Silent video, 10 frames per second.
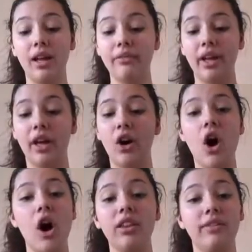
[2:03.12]
loving
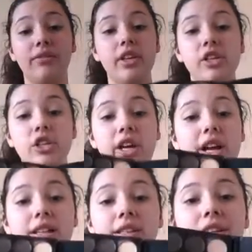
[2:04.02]
all of these
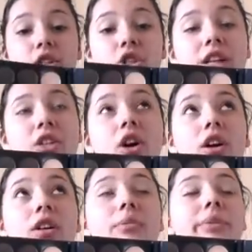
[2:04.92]
shades. These shades are
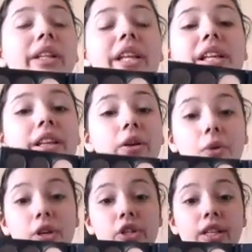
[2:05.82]
completely
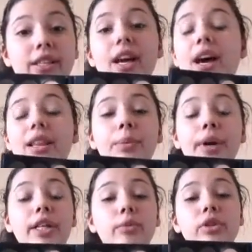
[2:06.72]
gorgeous. The
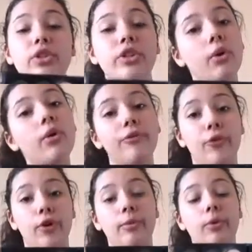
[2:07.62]
price was so
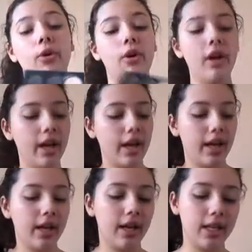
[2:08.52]
affordable.
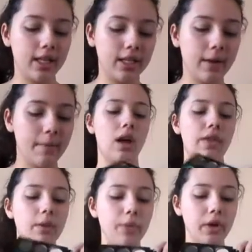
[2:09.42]
And I
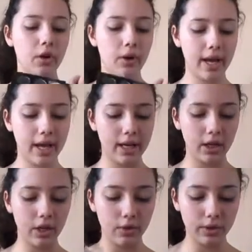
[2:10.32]
think I'm gonna go ahead
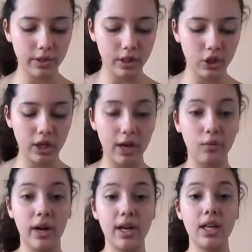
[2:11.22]
and use this
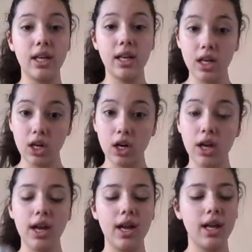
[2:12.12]
shade right here.
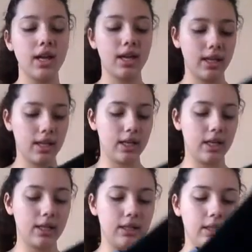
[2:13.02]
It
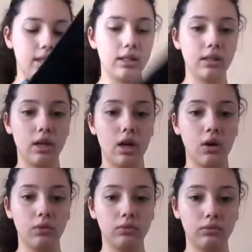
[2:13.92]
is,
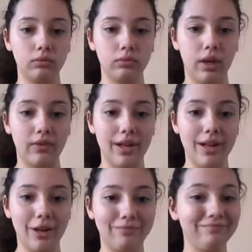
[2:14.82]
oh, not right
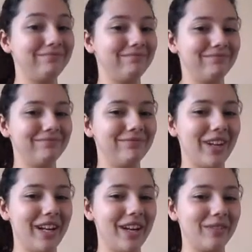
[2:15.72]
here,
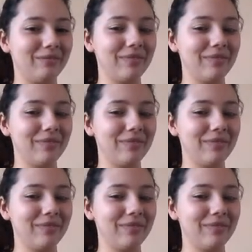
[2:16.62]
right here.